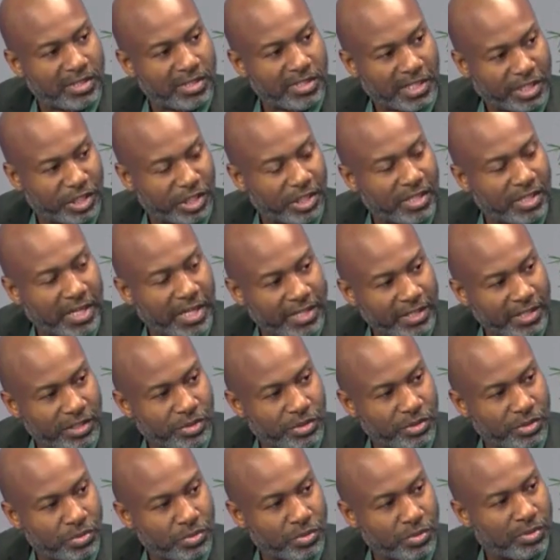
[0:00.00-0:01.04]
section
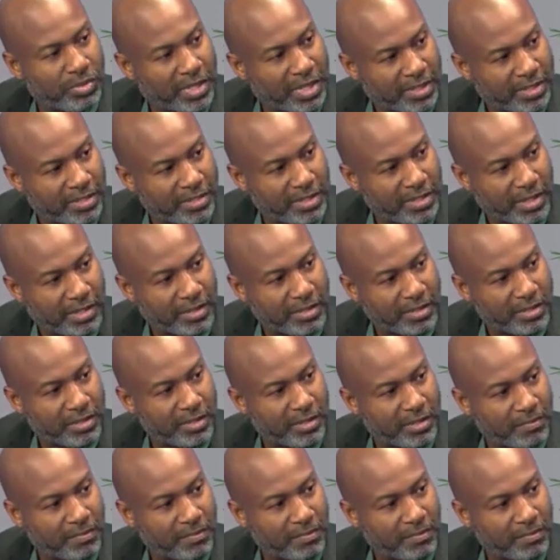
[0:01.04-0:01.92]
92, that says